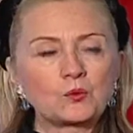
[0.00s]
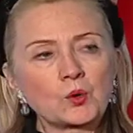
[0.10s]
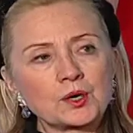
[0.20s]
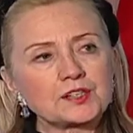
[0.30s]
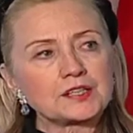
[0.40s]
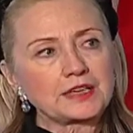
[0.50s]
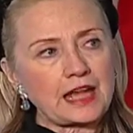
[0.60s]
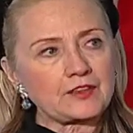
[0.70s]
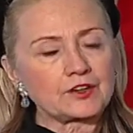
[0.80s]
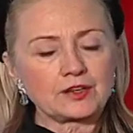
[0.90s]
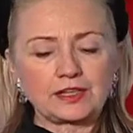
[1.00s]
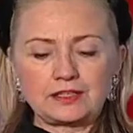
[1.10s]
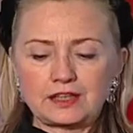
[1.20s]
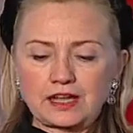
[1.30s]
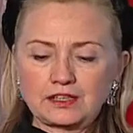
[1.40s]
work together
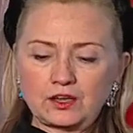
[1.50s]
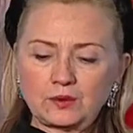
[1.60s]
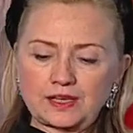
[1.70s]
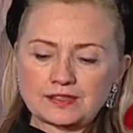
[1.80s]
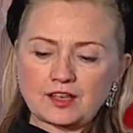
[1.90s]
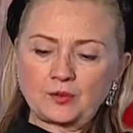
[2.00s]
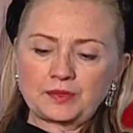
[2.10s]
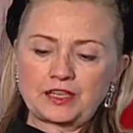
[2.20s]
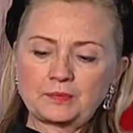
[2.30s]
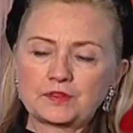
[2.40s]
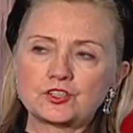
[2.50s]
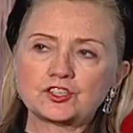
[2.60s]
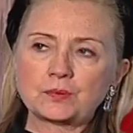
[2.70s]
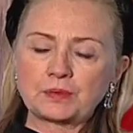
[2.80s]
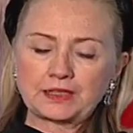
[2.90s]
in NATO has helped keep the
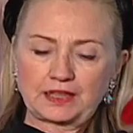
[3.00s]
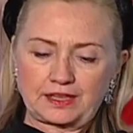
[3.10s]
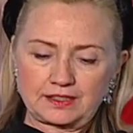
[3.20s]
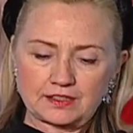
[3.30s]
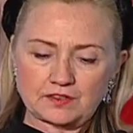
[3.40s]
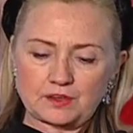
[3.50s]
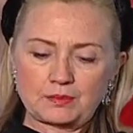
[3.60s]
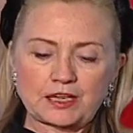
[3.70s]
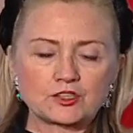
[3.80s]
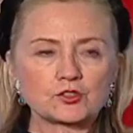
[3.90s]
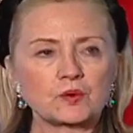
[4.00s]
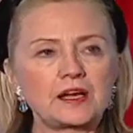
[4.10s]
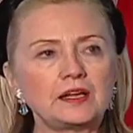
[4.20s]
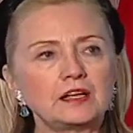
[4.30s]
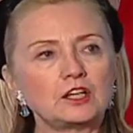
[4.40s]
shipping lanes of the
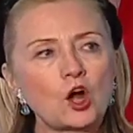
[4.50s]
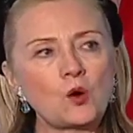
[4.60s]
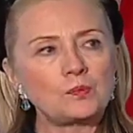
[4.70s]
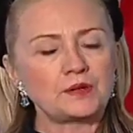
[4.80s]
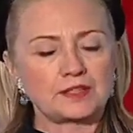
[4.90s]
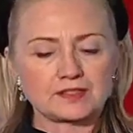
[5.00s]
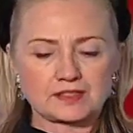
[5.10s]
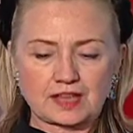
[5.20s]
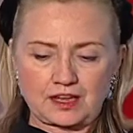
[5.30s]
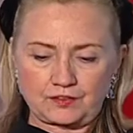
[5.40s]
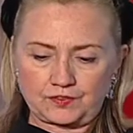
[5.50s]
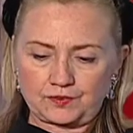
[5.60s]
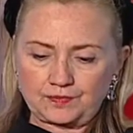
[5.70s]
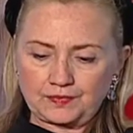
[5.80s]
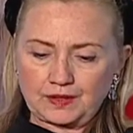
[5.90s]
Mediterranean open and
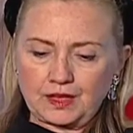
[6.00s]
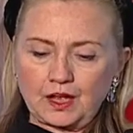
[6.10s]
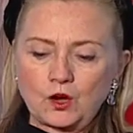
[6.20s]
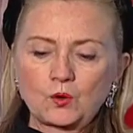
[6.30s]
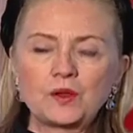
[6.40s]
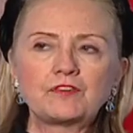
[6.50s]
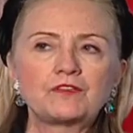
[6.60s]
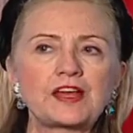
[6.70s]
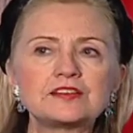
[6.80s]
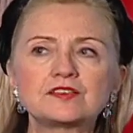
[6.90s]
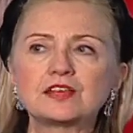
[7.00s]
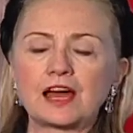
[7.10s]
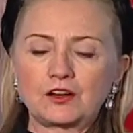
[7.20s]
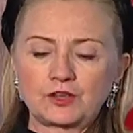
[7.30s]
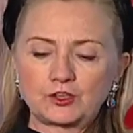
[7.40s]
safe. We faced
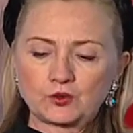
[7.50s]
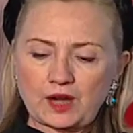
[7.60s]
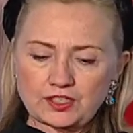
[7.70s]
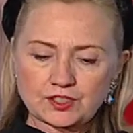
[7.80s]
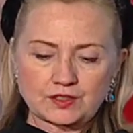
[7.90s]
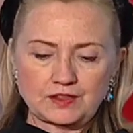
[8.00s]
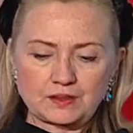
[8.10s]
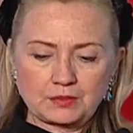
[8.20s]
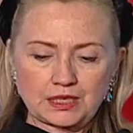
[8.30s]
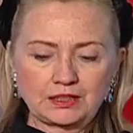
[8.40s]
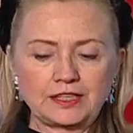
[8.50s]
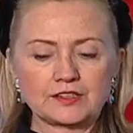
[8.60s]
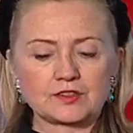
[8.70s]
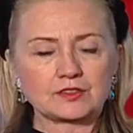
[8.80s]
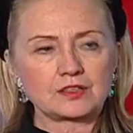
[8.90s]
down aggression in the Middle
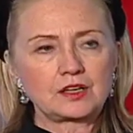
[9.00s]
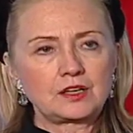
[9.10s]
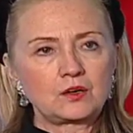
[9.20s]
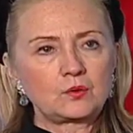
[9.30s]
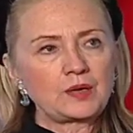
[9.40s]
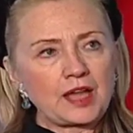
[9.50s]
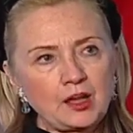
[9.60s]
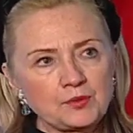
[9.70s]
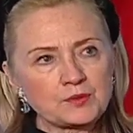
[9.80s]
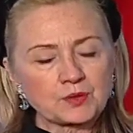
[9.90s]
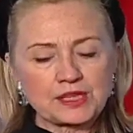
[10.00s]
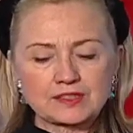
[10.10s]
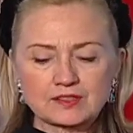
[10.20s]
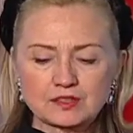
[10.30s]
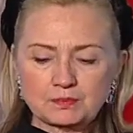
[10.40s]
East. We helped
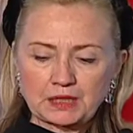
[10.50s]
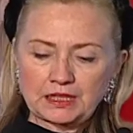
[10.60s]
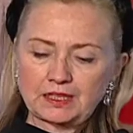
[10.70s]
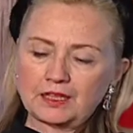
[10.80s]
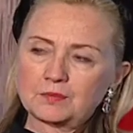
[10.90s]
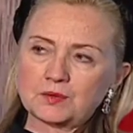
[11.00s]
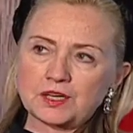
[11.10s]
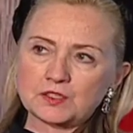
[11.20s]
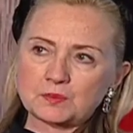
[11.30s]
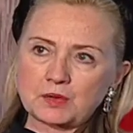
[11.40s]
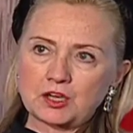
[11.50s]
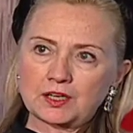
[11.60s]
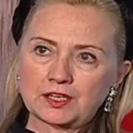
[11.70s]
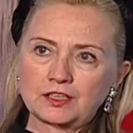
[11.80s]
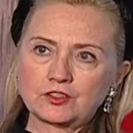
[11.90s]
bring stability and
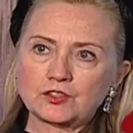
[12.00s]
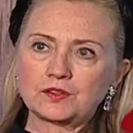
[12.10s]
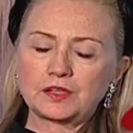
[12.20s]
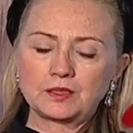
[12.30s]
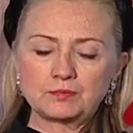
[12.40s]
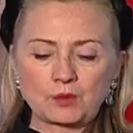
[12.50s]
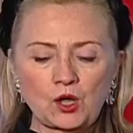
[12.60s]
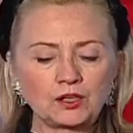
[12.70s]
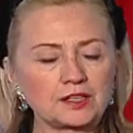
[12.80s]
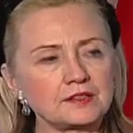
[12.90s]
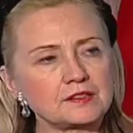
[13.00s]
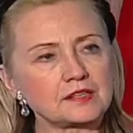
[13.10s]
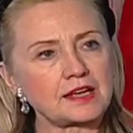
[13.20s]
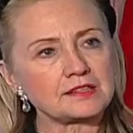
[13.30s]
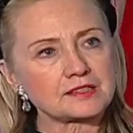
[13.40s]
prosperity to the Balkans
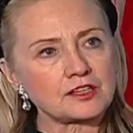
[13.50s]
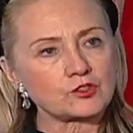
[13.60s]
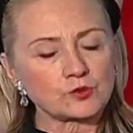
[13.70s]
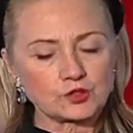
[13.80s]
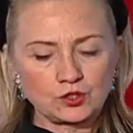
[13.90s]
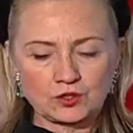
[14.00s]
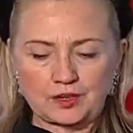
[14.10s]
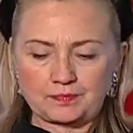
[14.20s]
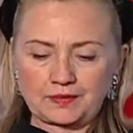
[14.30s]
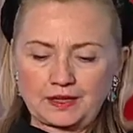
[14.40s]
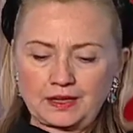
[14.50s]
and Central Europe,